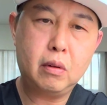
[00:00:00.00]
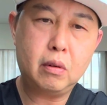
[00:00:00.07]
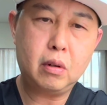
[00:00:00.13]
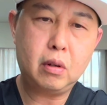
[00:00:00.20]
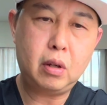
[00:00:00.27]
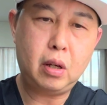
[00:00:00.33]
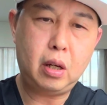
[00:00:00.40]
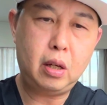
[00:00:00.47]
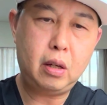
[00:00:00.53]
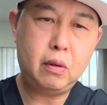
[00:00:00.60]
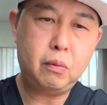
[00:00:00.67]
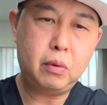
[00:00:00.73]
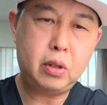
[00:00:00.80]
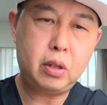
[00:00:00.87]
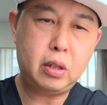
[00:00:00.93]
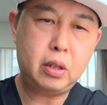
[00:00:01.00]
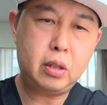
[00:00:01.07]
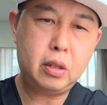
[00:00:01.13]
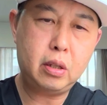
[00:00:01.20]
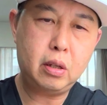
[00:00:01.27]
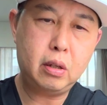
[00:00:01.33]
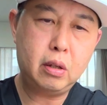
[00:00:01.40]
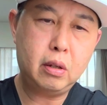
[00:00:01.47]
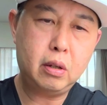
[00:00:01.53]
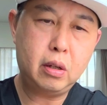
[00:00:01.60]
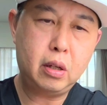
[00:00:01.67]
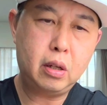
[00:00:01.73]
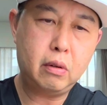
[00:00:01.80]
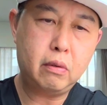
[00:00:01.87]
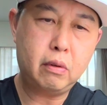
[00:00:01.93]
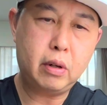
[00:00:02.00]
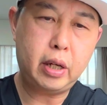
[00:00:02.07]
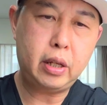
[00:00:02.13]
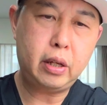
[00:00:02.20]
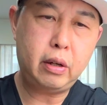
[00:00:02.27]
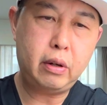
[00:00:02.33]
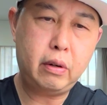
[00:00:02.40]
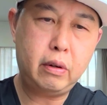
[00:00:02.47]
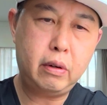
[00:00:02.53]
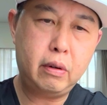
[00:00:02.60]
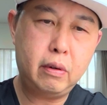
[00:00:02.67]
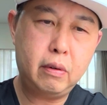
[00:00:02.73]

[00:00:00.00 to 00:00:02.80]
Okay, which is right here.